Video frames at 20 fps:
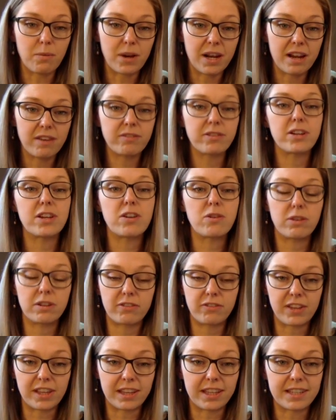Whatever you're
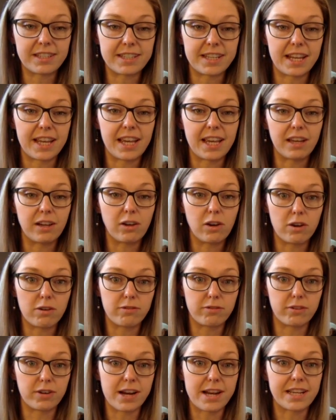feeling today, go
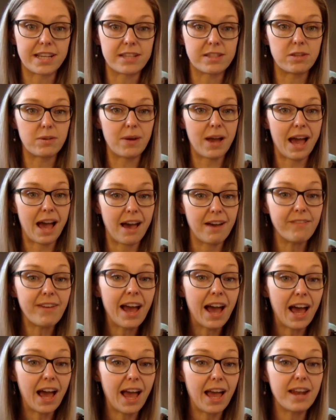for it because you have
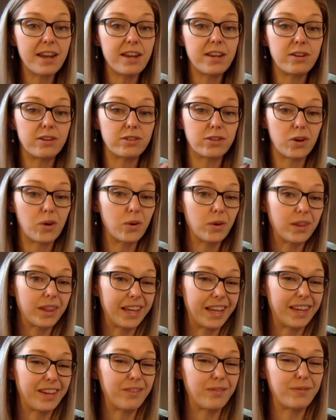had your total
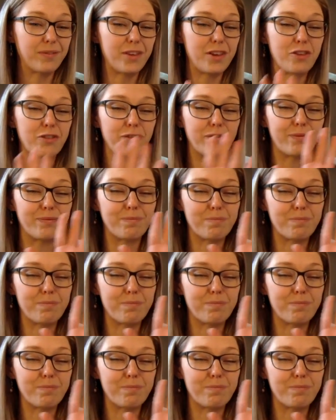like you you've